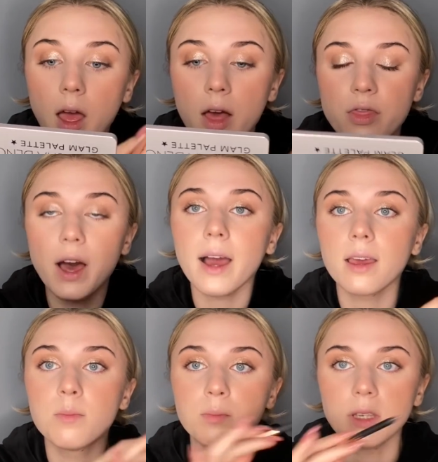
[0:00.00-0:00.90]
And that
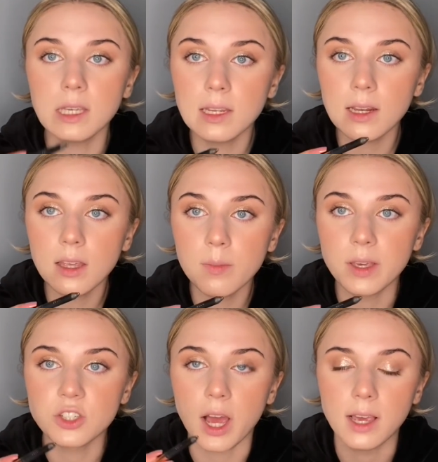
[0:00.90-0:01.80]
immediately
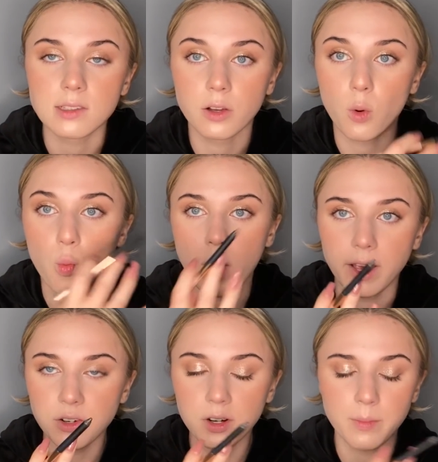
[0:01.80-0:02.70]
makes your eyes look
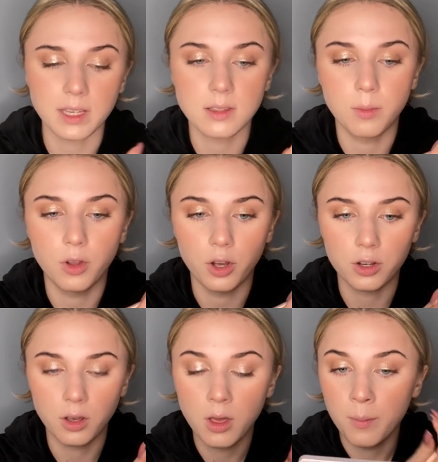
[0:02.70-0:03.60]
wider and makes them
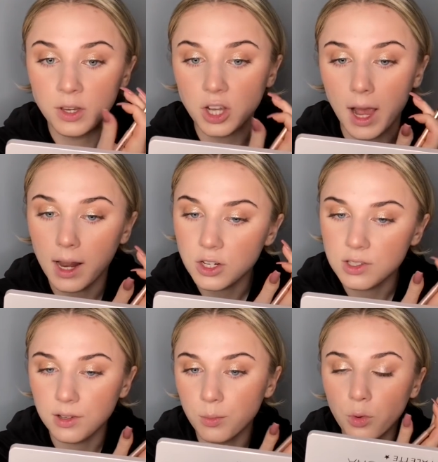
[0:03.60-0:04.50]
look, makes your eyelashes
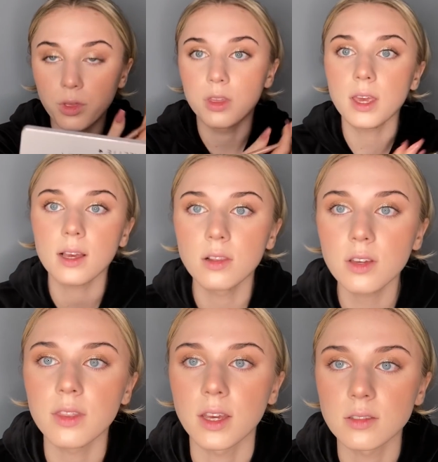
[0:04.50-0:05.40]
look more thick. Look
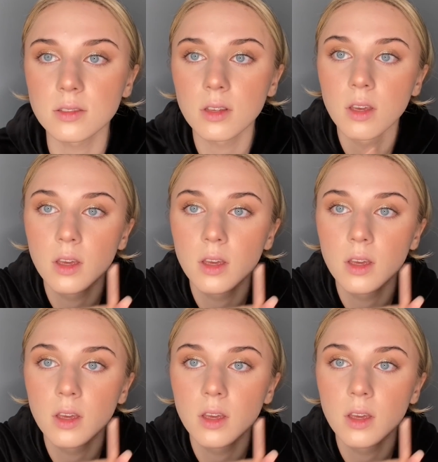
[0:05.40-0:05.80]
at this